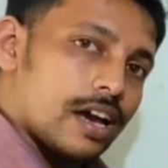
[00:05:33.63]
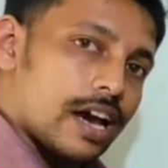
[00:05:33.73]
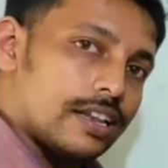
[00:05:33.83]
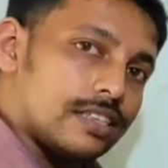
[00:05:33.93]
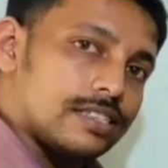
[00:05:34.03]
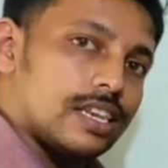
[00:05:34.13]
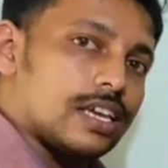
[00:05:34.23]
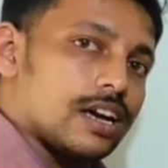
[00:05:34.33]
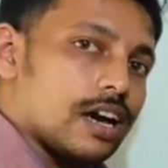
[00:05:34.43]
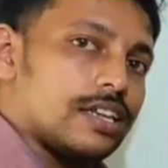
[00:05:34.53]
and the
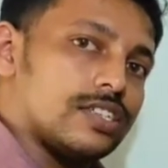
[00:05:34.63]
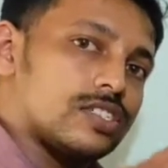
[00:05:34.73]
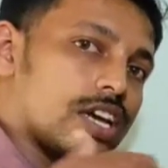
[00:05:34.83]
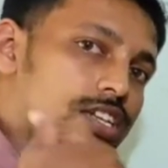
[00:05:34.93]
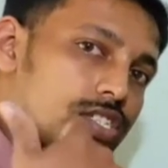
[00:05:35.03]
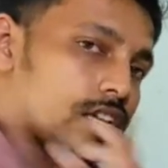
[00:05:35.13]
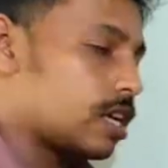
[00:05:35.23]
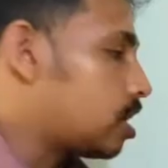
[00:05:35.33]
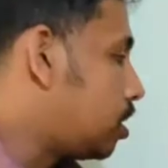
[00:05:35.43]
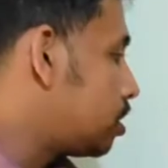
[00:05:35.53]
silica, it is
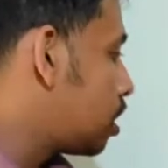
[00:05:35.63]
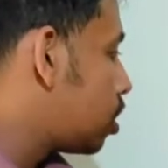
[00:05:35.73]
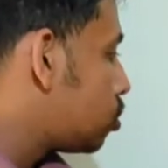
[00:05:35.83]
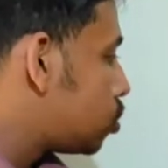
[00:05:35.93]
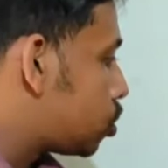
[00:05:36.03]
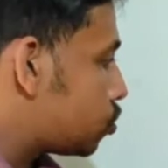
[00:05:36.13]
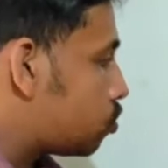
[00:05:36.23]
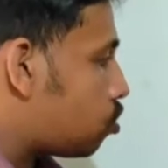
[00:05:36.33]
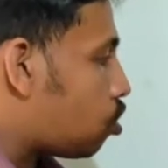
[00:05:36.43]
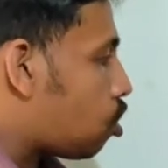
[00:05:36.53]
constructed in
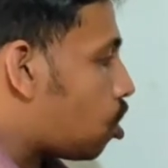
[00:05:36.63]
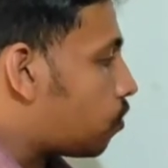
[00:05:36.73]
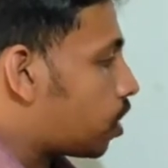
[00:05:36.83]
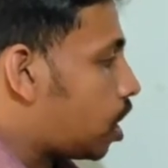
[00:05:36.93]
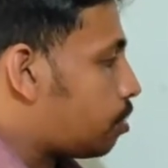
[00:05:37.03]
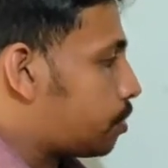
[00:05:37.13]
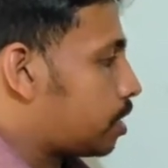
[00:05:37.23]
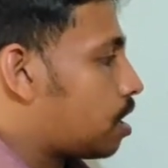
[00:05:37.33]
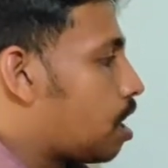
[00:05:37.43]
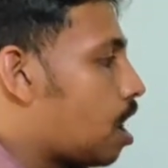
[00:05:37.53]
two
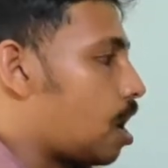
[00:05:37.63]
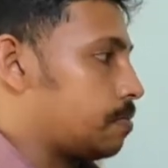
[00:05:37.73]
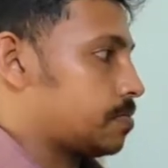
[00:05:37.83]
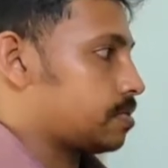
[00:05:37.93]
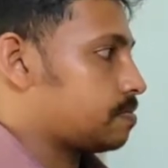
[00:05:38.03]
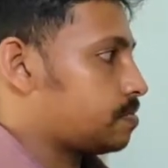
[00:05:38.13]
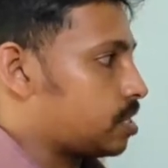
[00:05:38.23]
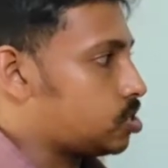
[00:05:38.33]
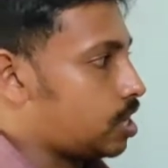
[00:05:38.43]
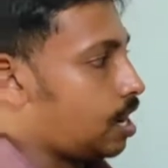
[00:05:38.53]
overlapping halves. The
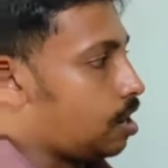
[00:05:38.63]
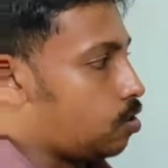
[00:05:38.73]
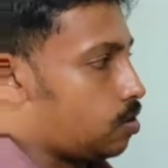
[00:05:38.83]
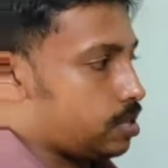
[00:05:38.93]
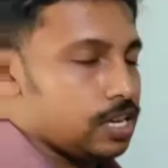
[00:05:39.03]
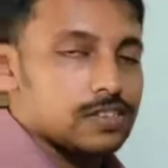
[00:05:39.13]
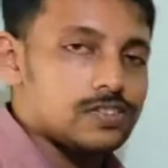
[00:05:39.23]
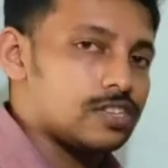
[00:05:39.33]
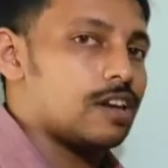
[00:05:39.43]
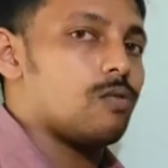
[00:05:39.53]
shell or the
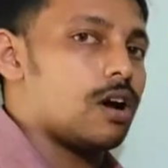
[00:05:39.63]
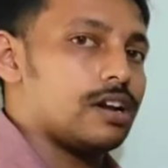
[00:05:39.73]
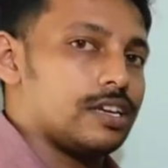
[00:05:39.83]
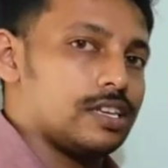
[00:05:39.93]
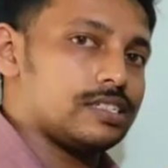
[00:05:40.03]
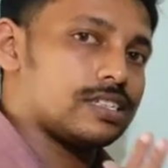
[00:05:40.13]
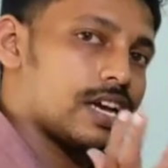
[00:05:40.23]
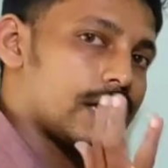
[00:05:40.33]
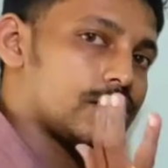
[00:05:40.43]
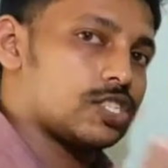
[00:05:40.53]
cell wall, it is
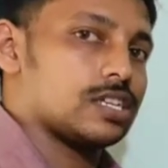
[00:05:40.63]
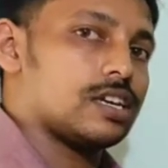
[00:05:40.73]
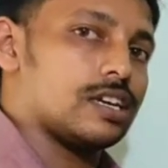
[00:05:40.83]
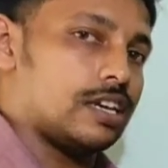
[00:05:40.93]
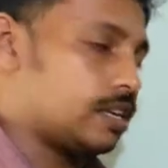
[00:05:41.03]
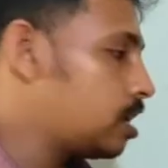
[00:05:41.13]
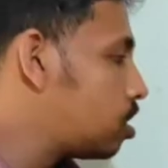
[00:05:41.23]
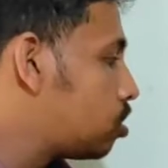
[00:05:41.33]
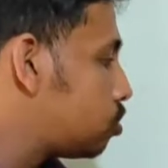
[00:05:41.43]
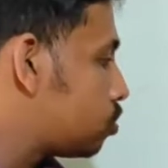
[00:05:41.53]
constructed in
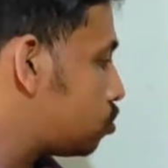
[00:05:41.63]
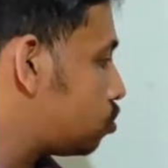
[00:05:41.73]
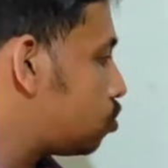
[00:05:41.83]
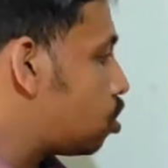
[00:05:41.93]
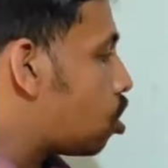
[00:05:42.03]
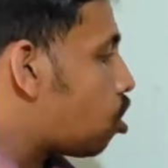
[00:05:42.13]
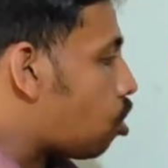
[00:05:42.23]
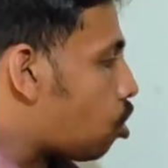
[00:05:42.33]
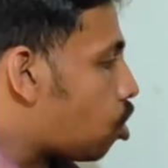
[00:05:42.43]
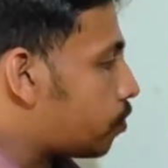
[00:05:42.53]
two
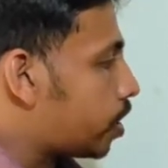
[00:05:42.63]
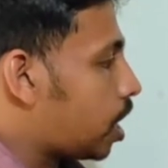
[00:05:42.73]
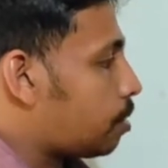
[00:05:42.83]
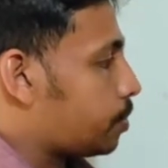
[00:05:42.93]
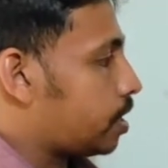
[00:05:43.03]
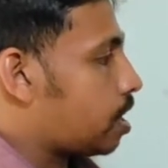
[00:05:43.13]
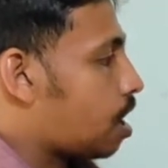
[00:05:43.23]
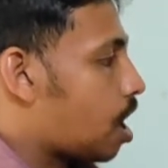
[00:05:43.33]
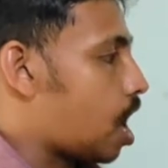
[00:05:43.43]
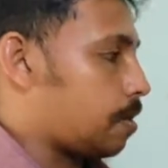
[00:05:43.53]
overlapping
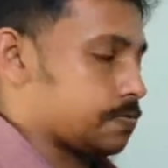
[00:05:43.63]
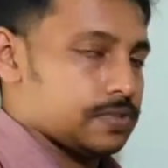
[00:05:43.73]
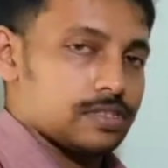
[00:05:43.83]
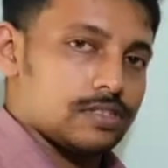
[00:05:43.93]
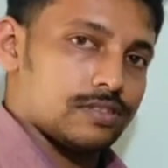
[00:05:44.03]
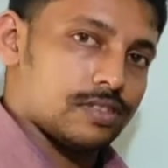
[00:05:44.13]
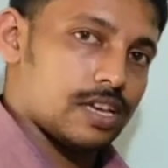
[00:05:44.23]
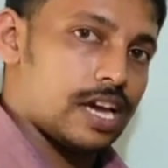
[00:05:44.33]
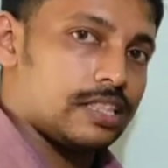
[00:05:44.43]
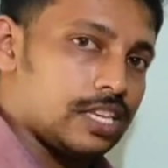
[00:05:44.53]
halves,
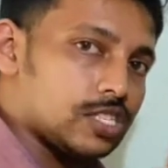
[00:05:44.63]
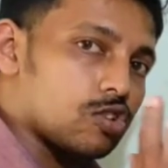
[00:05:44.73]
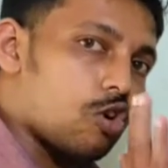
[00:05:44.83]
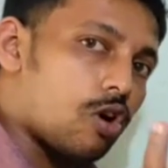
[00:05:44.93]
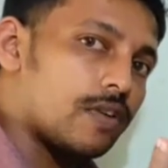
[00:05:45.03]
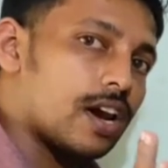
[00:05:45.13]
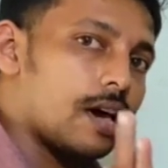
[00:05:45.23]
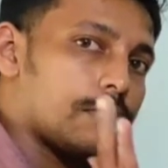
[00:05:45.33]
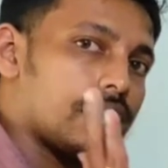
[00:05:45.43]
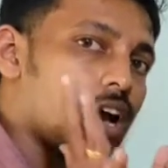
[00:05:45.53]
and this
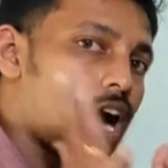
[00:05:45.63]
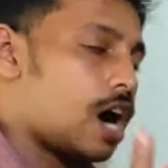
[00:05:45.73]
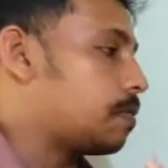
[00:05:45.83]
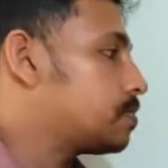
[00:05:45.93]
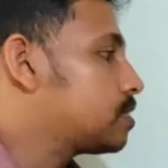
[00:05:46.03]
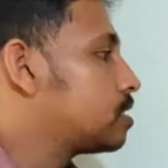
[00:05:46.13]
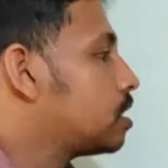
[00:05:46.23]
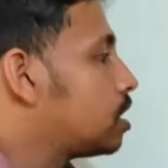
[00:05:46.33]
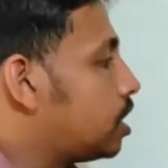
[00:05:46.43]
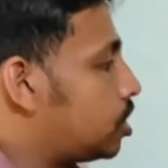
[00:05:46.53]
overlapping halves,
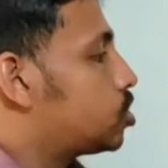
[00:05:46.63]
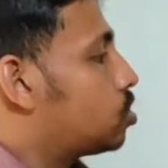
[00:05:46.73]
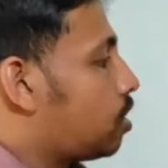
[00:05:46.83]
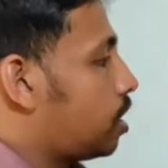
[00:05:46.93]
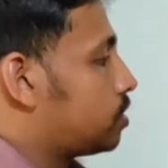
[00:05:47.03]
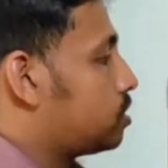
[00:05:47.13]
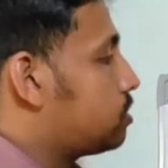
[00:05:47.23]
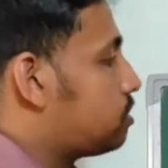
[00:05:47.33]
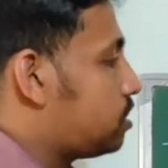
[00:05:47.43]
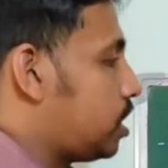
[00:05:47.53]
it is known as
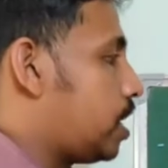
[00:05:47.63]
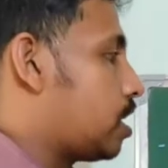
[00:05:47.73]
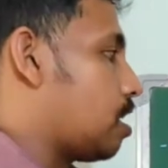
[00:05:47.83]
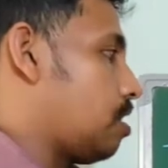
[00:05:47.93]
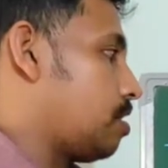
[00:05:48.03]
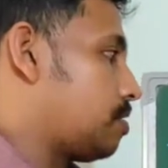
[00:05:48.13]
theca.